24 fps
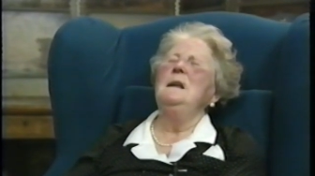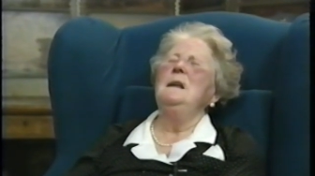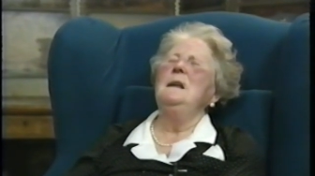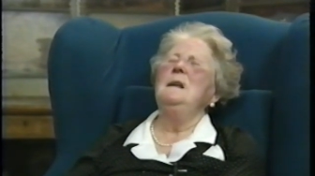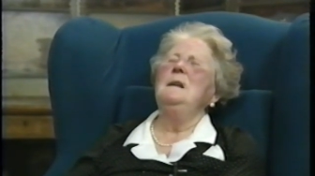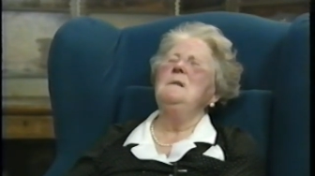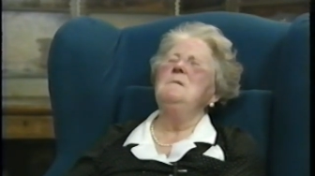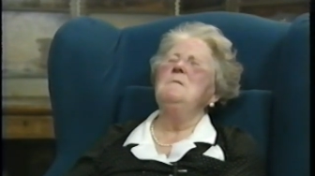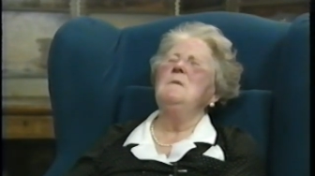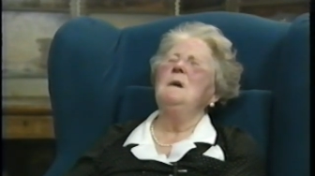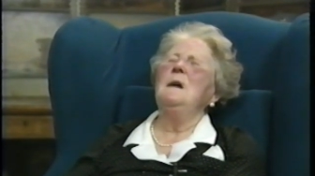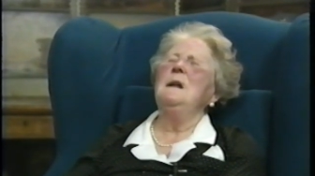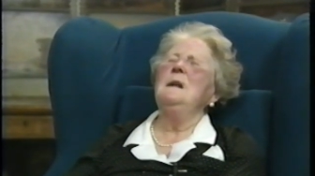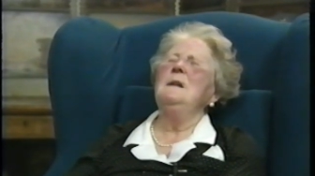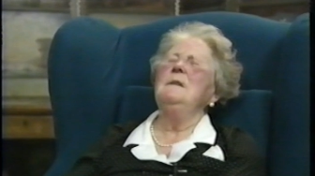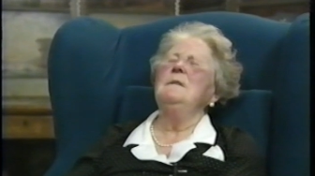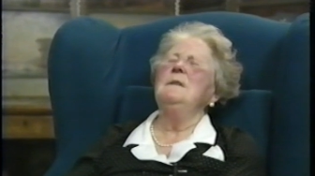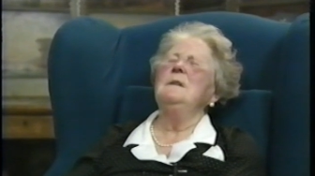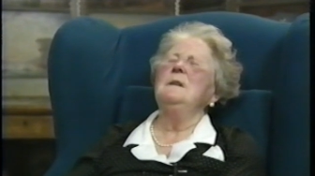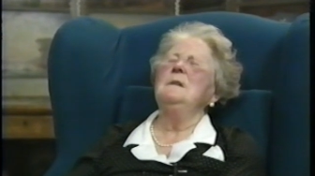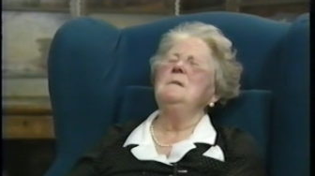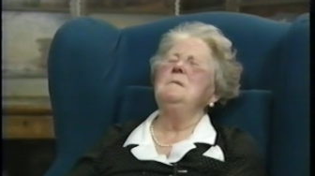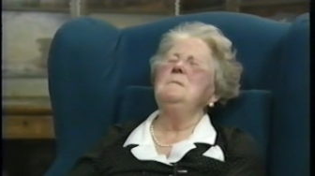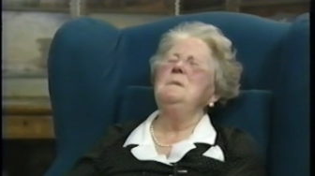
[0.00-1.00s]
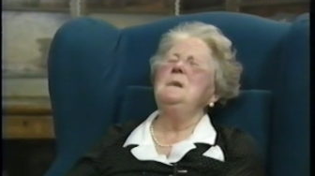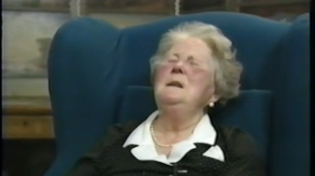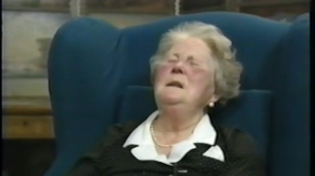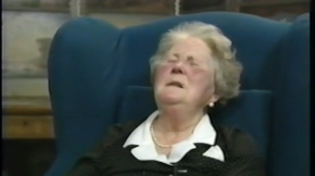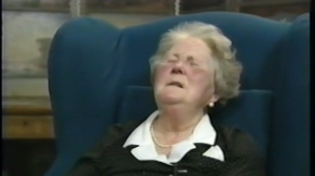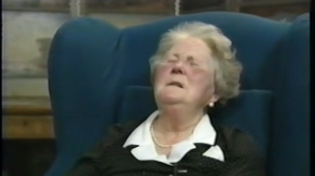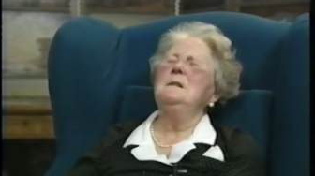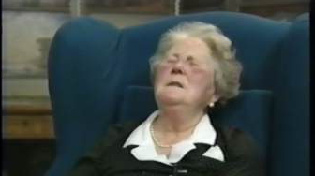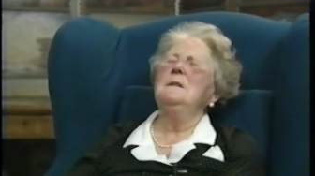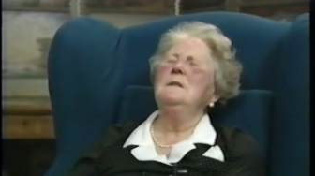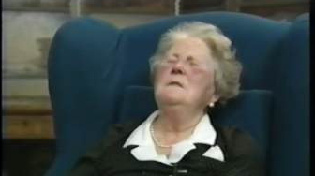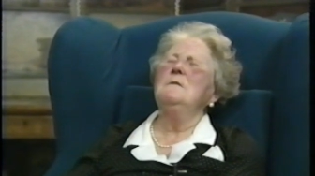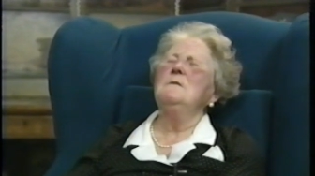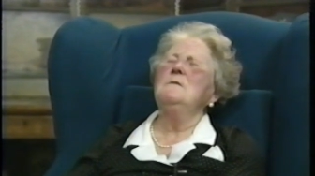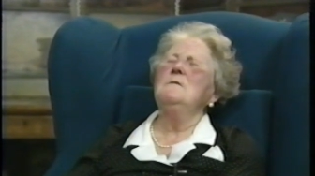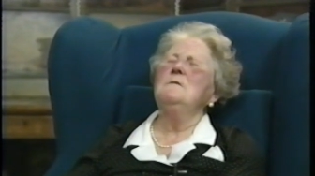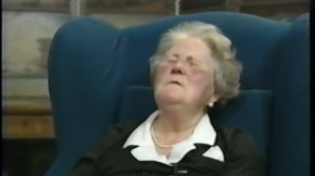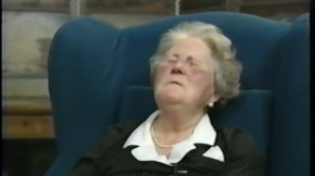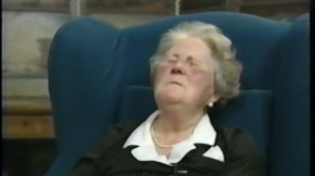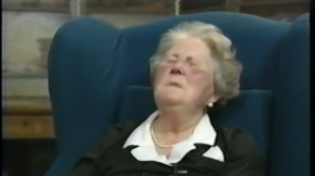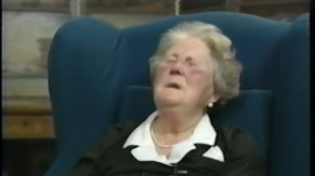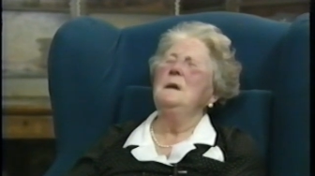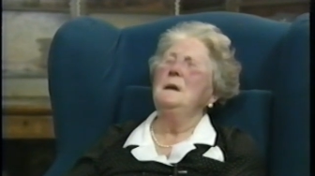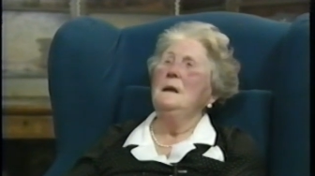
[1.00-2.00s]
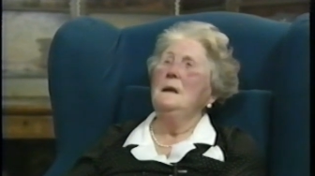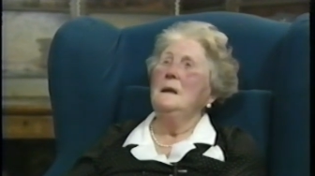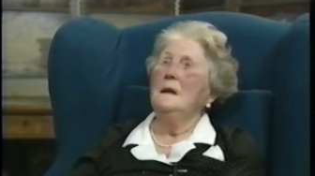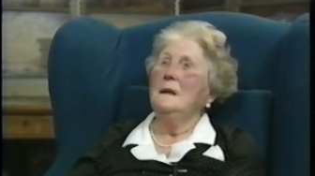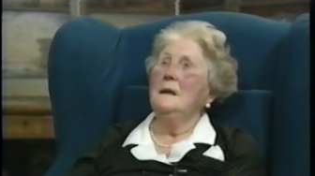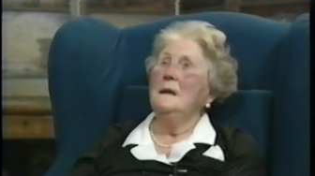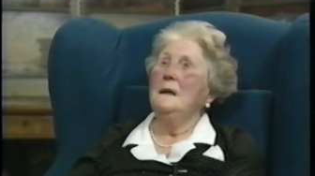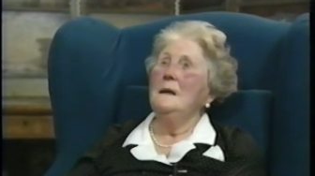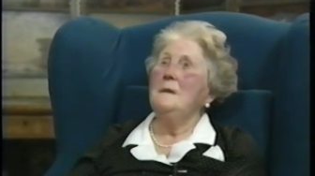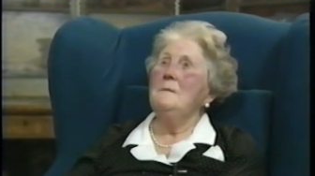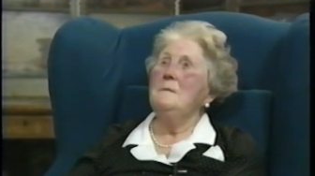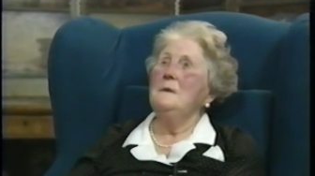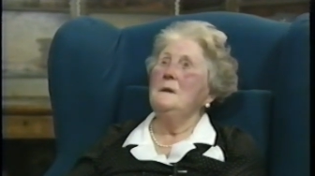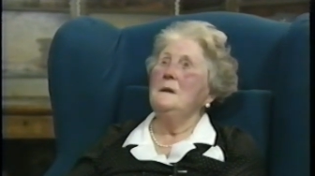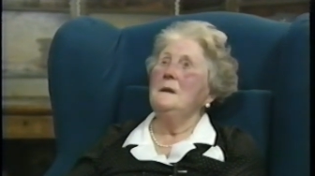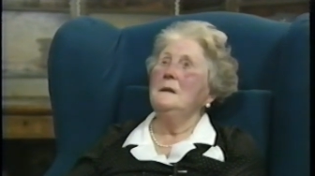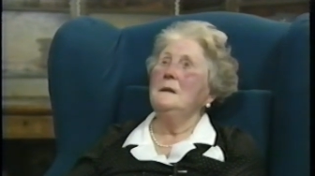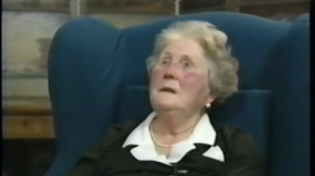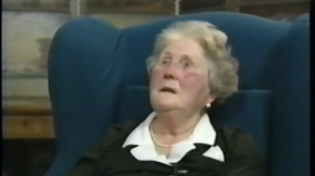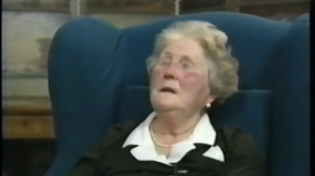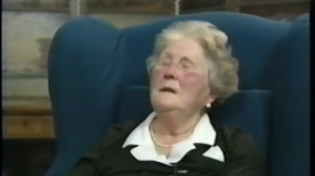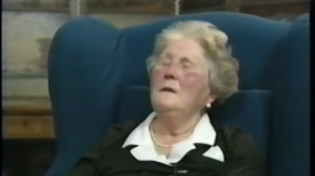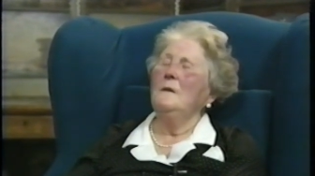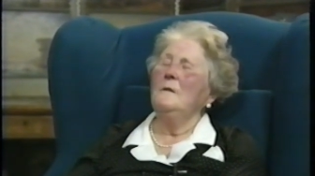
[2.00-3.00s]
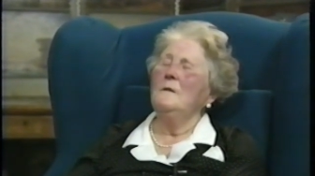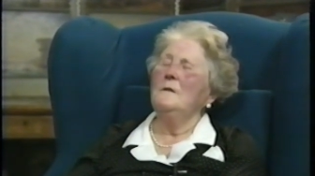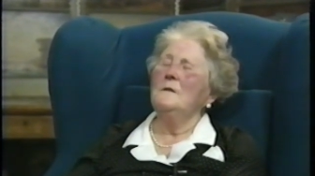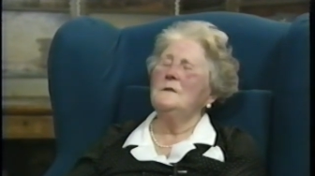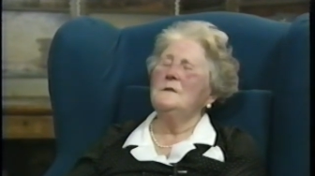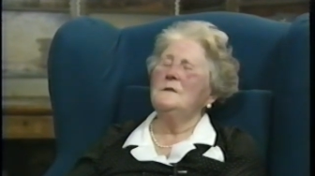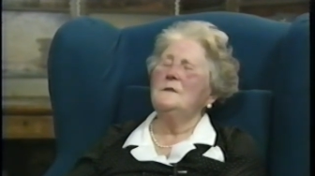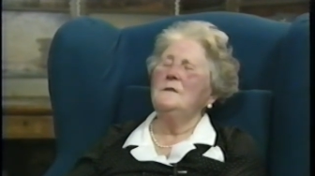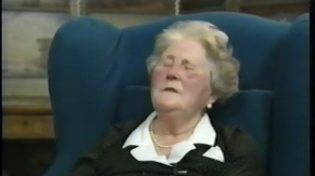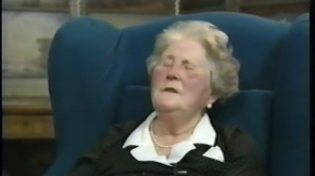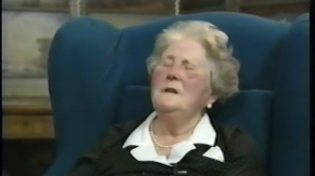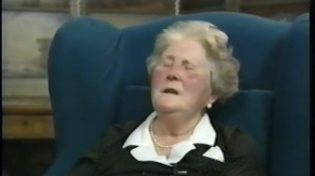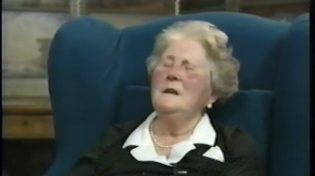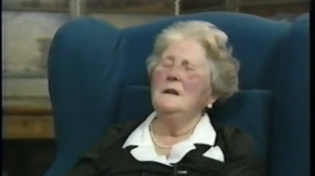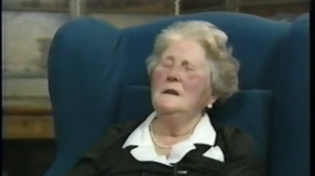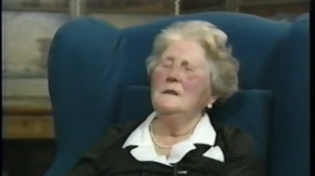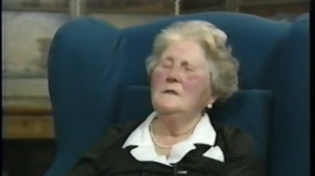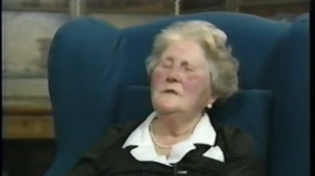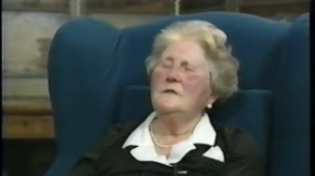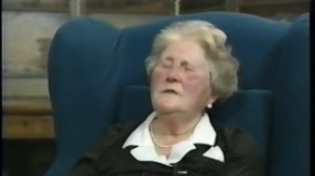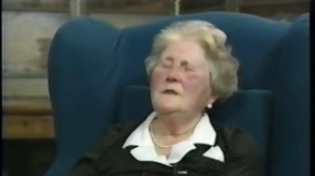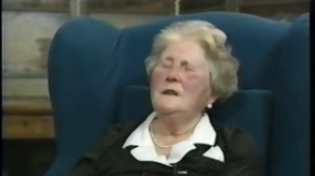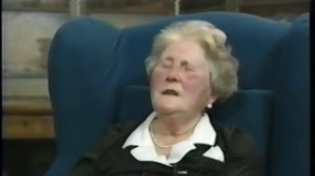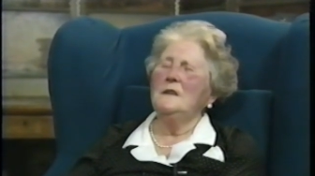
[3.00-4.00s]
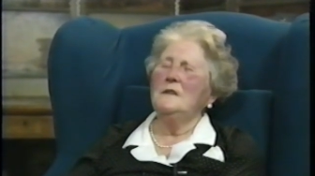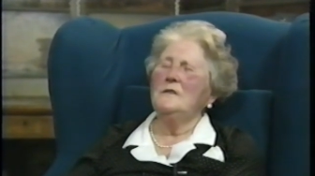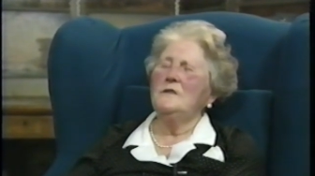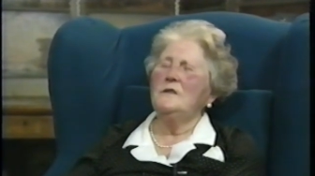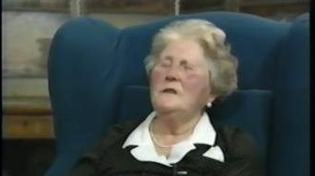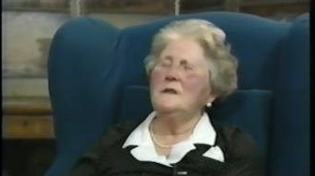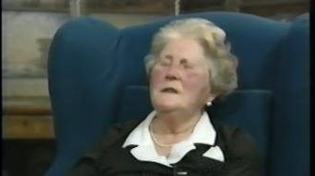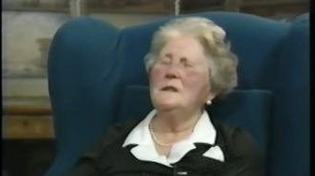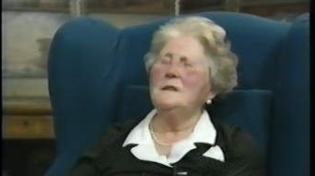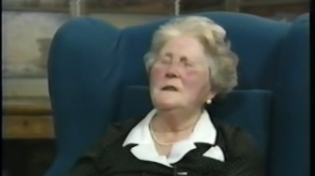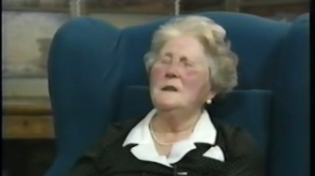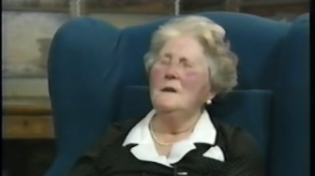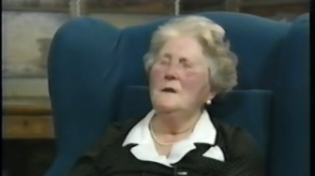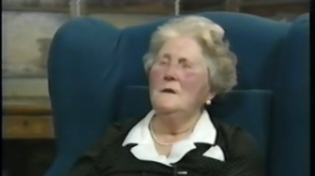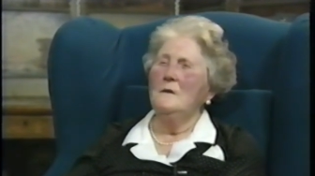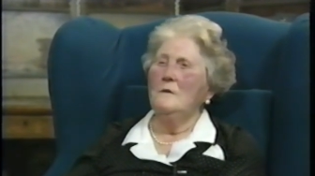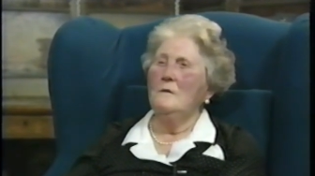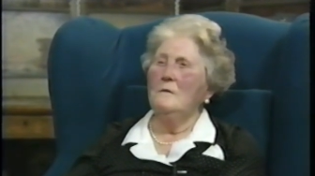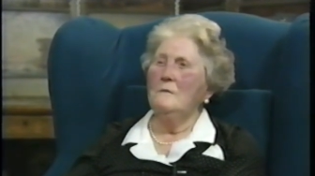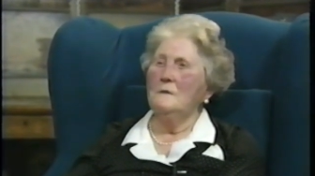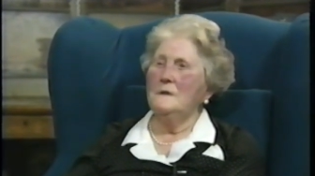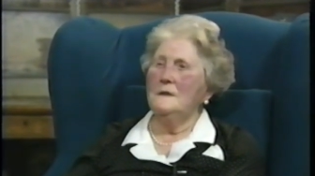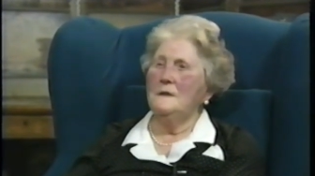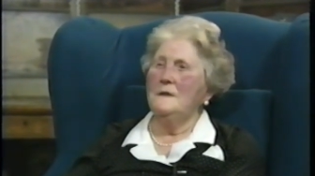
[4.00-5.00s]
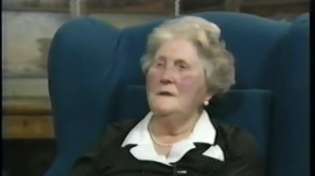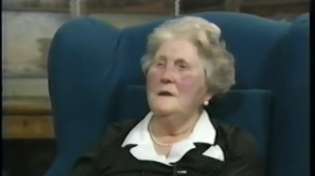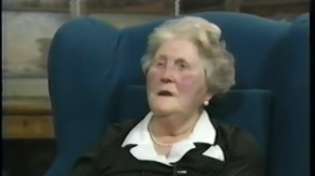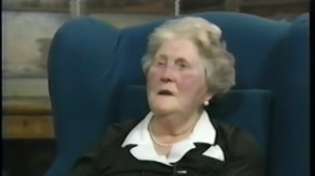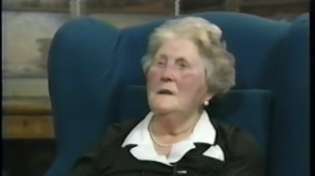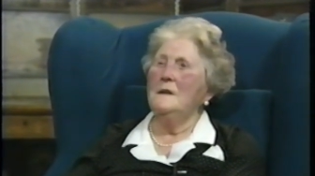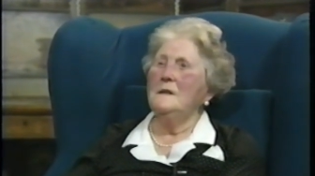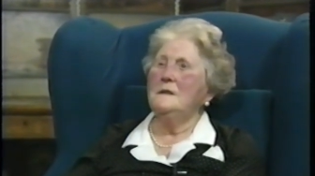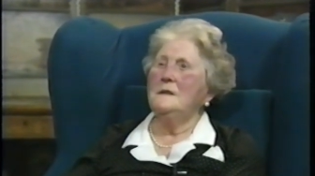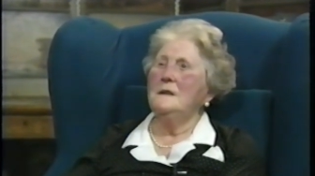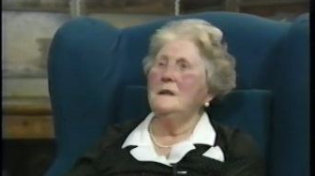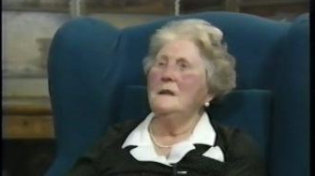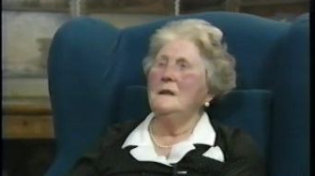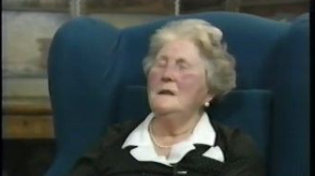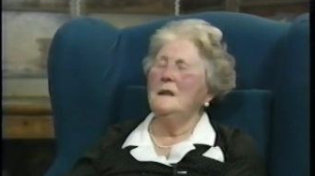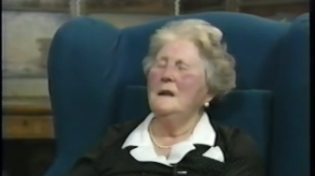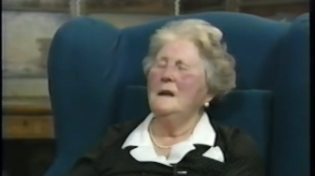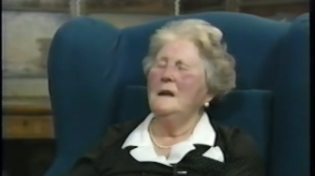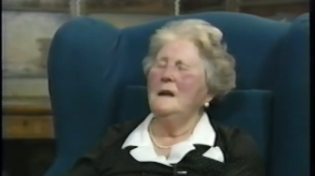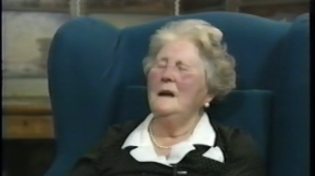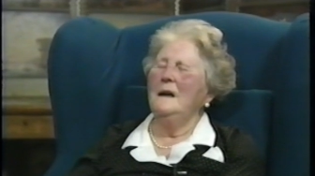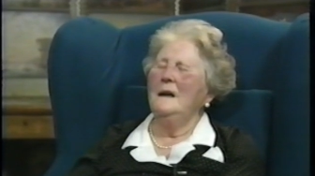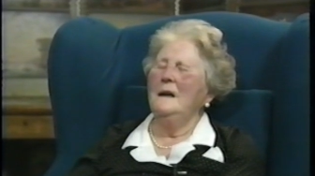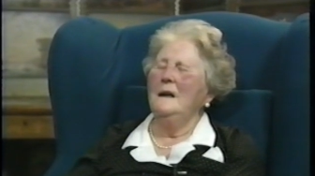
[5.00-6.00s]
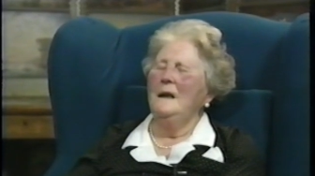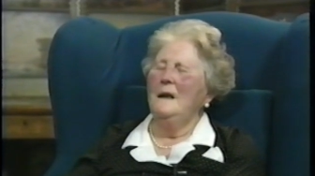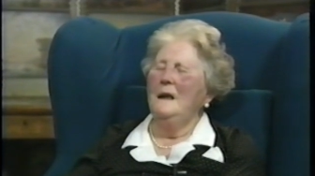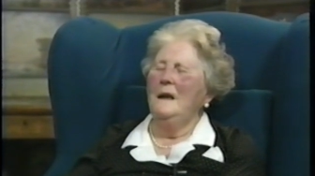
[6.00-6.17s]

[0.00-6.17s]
in one of them, into the room, came a little Austrian archduchess who was nursing there.